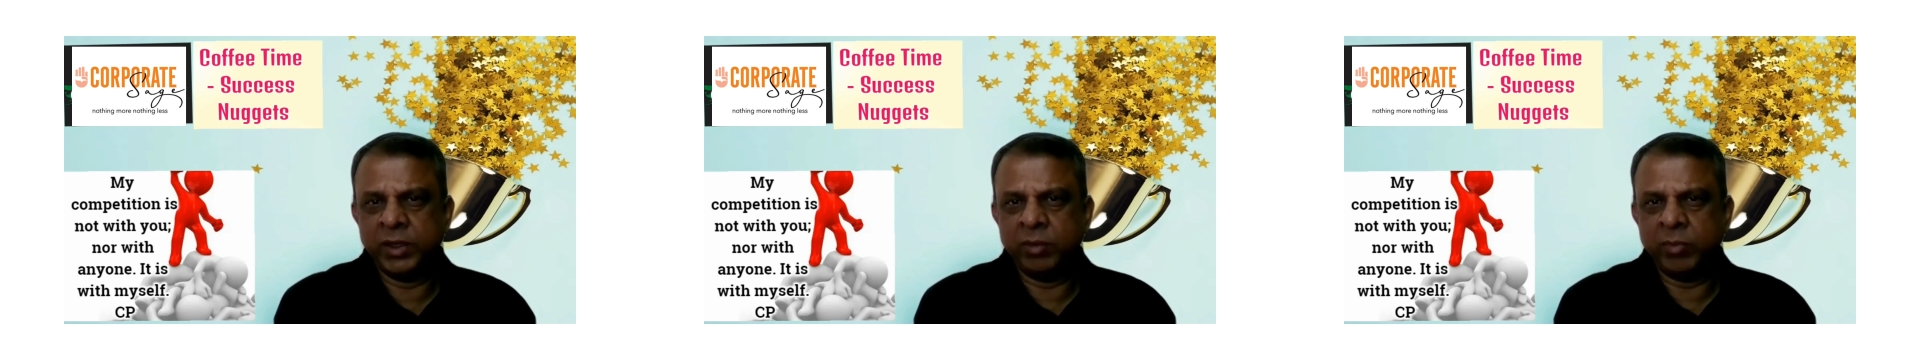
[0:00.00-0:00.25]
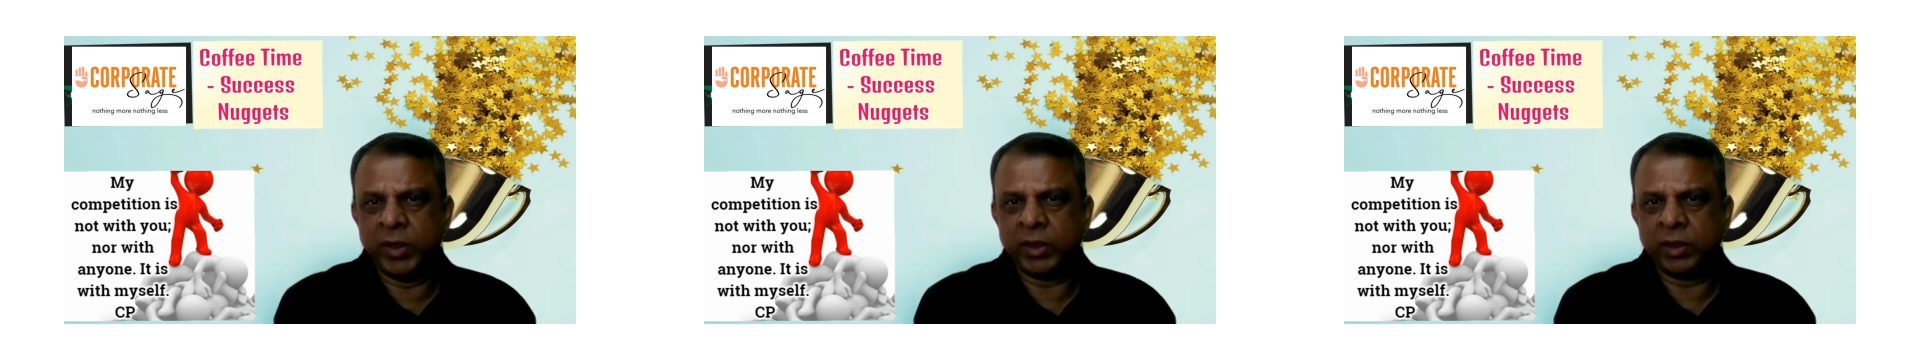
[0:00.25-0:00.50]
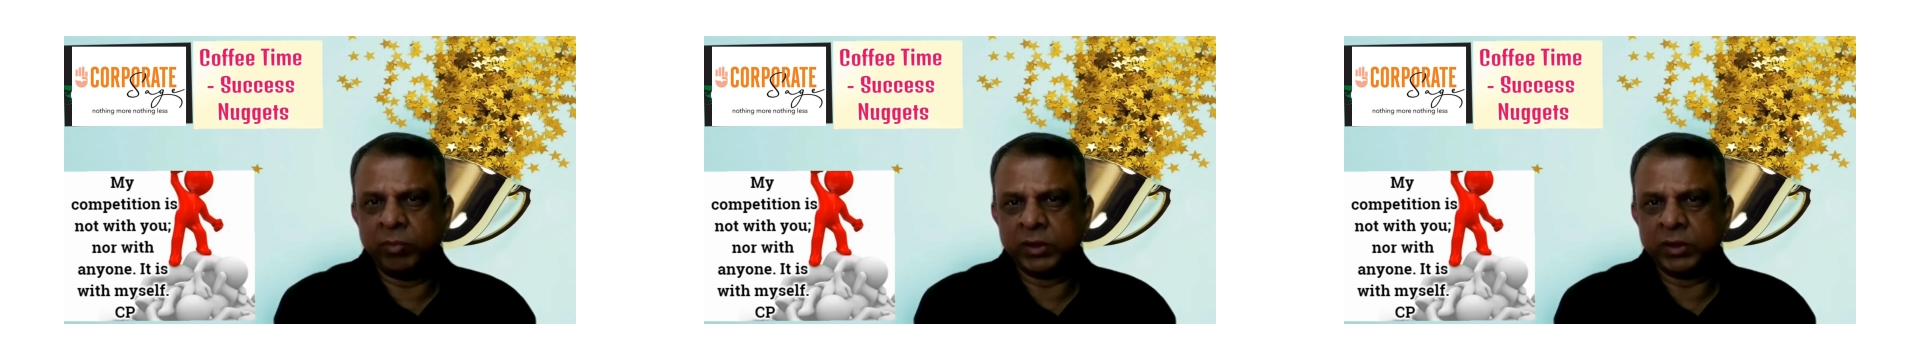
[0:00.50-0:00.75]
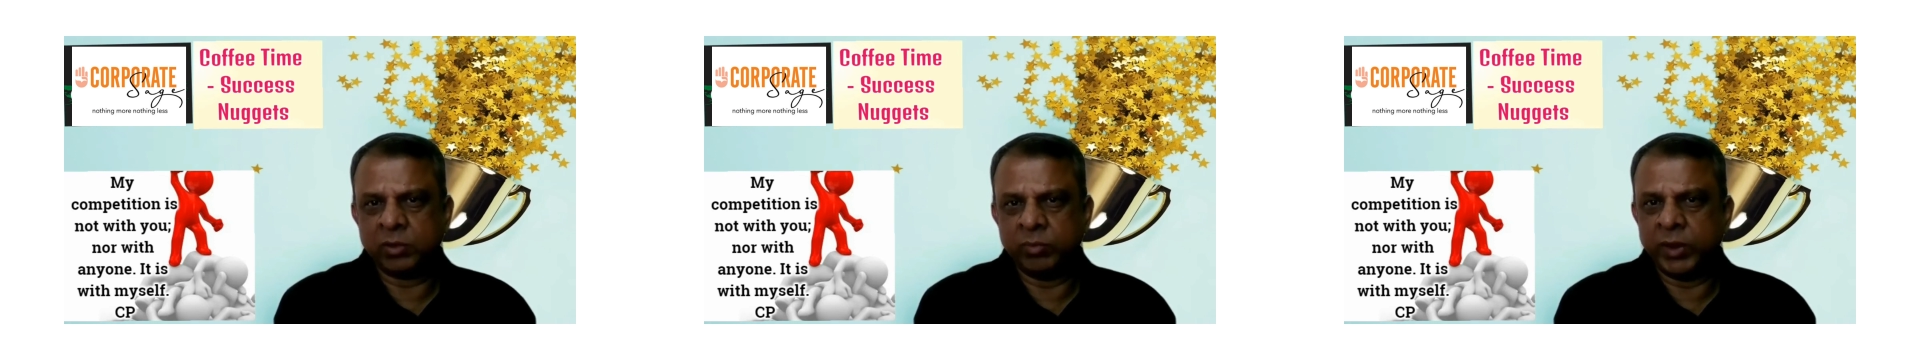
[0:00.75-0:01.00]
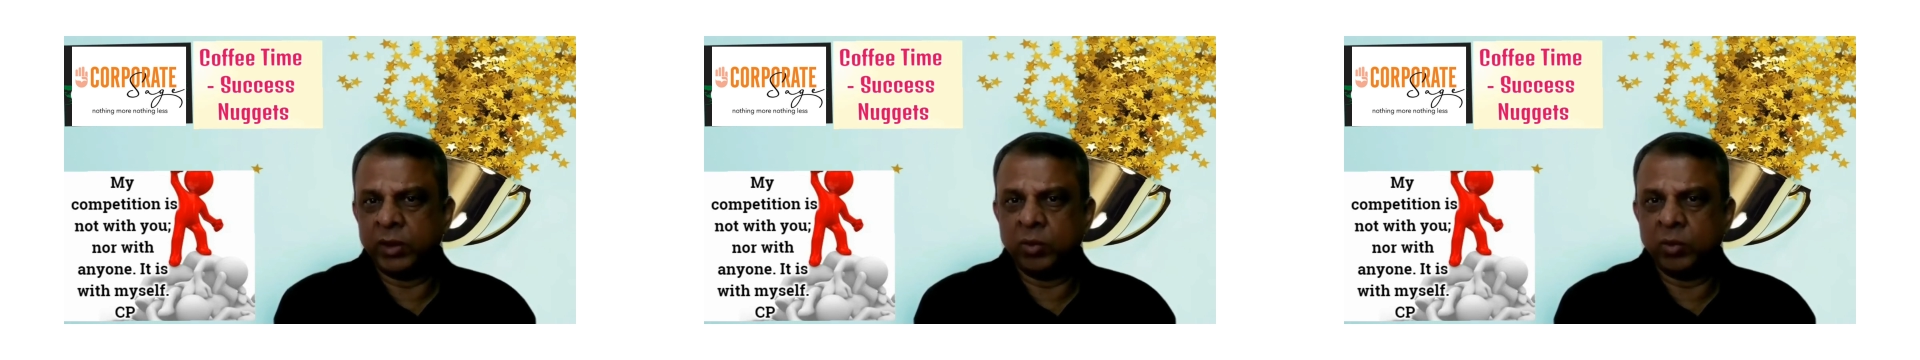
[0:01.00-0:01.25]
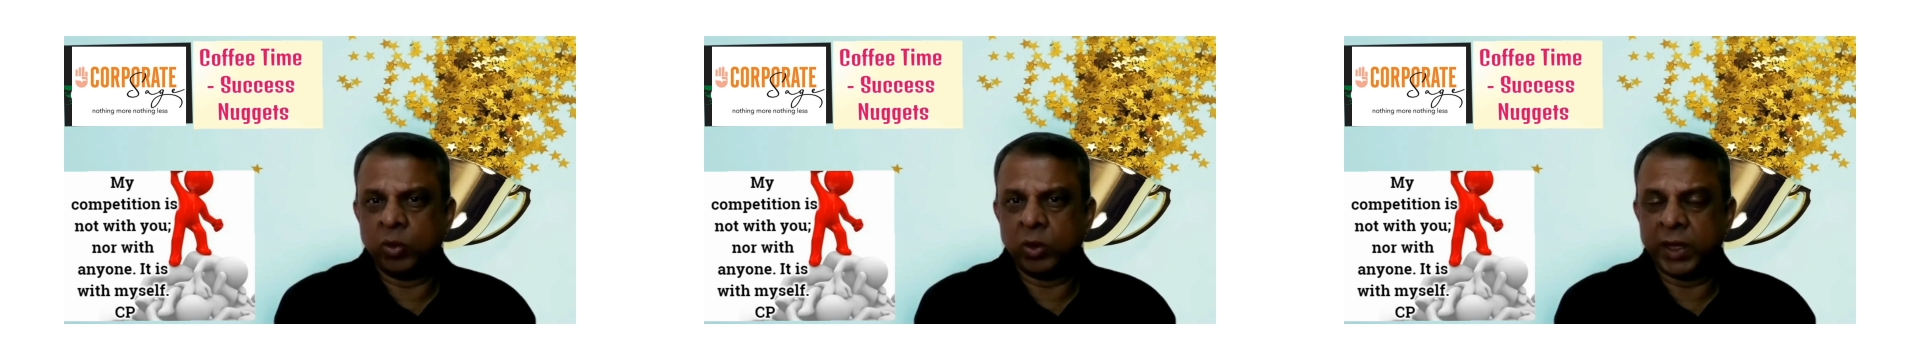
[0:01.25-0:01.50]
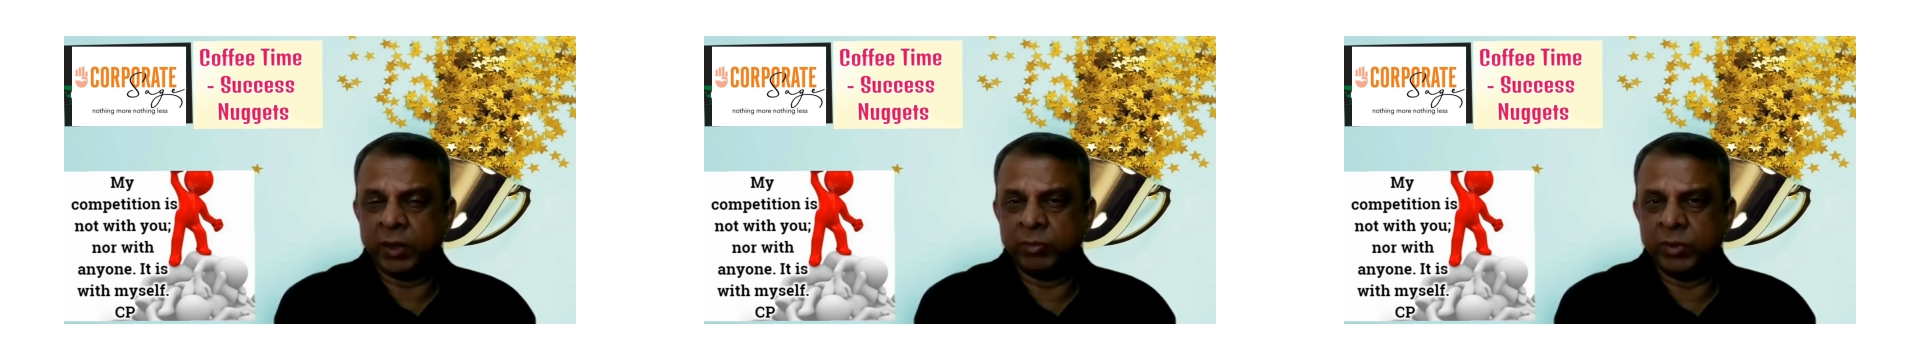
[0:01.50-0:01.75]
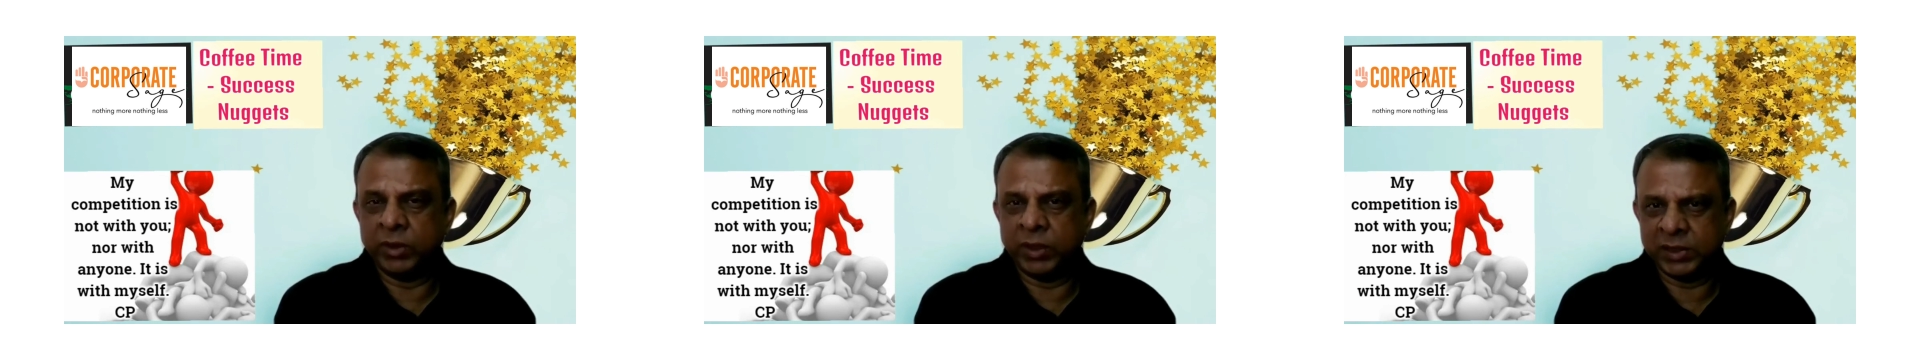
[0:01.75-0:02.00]
in making myself better than what I have
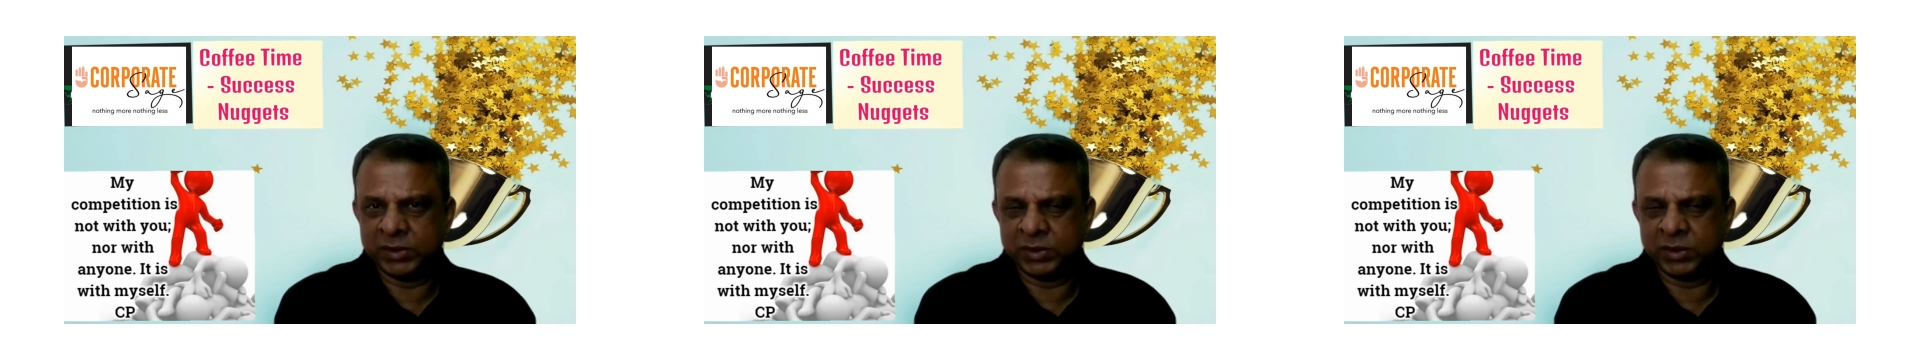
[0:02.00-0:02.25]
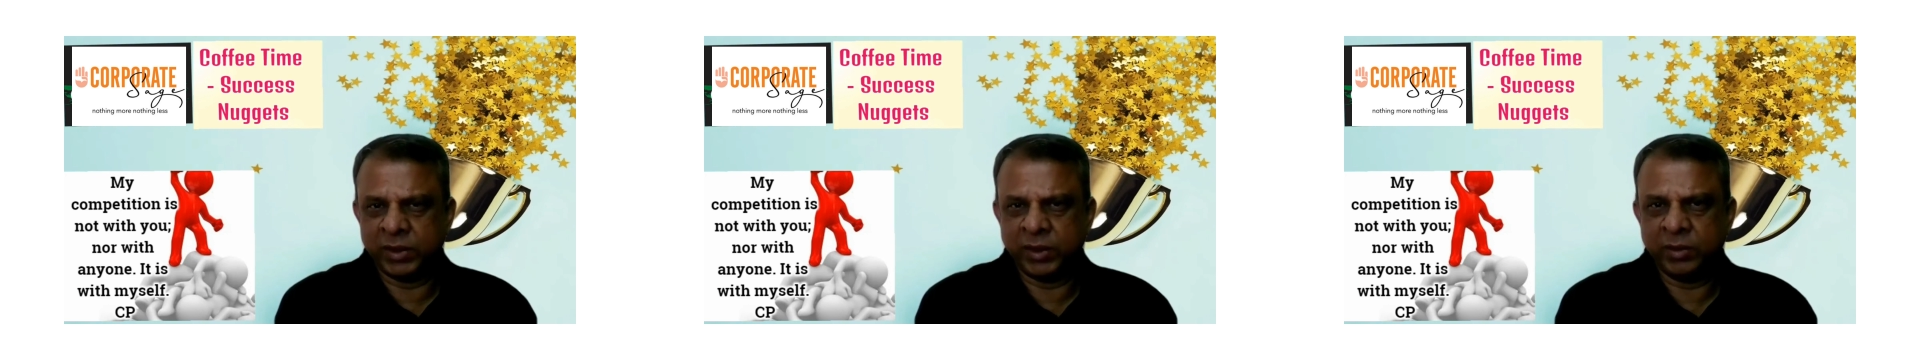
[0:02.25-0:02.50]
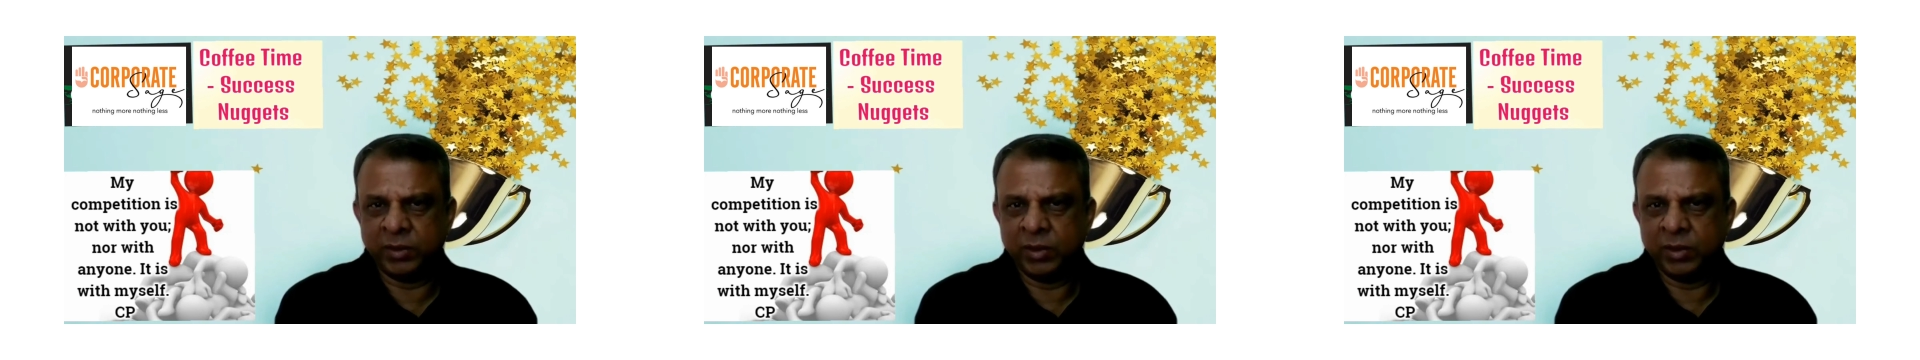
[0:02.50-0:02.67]
been yesterday,